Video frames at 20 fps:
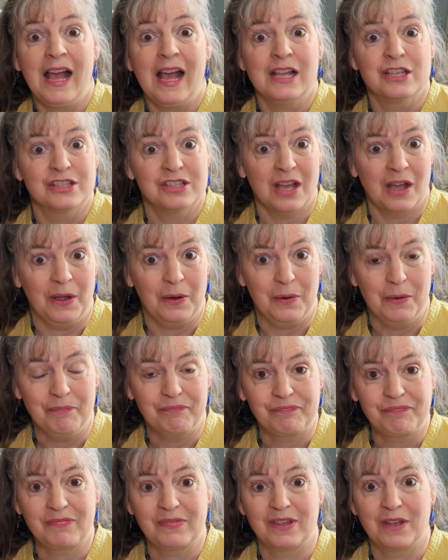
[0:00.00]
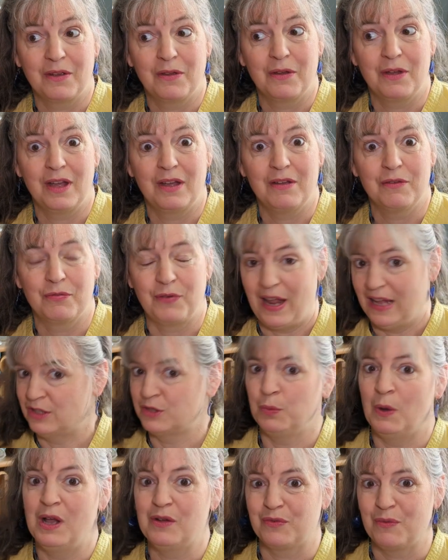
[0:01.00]
So it's
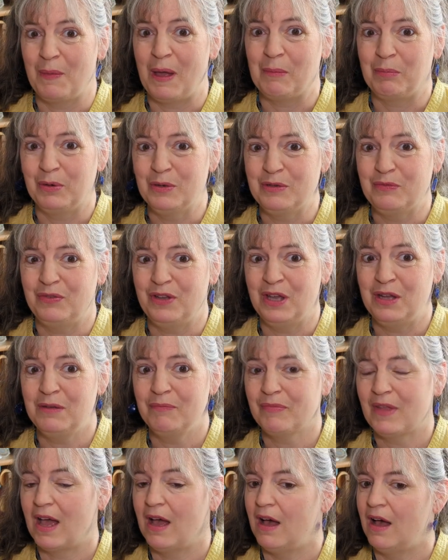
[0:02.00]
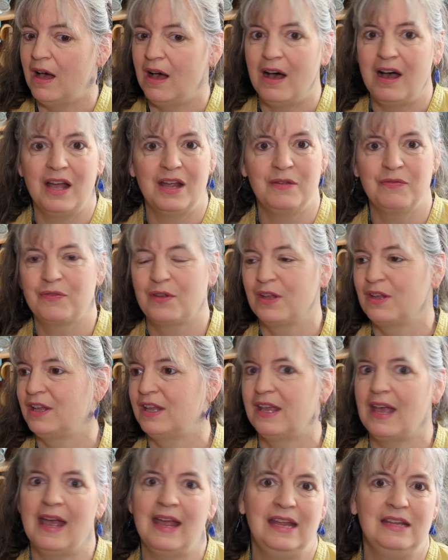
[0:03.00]
worked from that point of view. I've
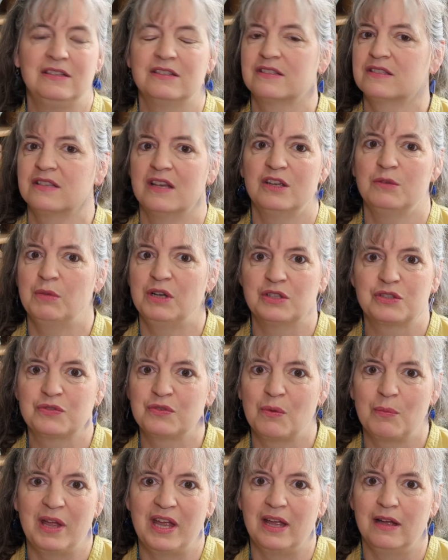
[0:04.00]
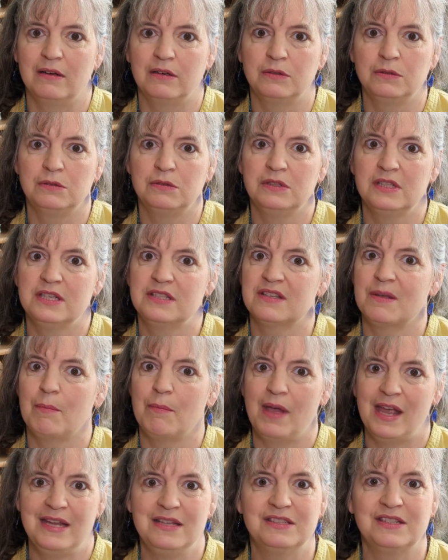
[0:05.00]
gained so much from it. All these
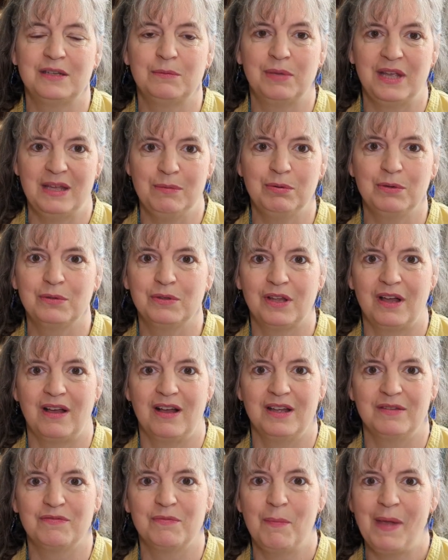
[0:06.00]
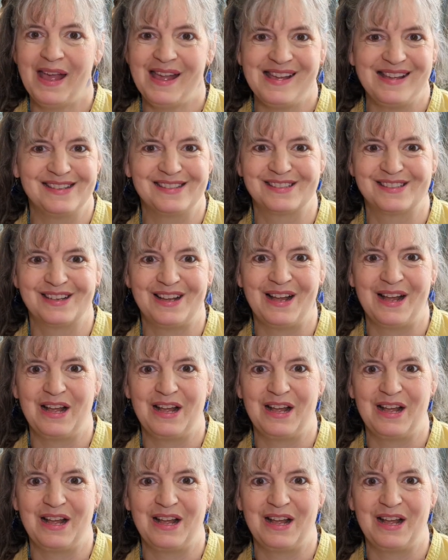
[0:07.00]
amazing people that I've met.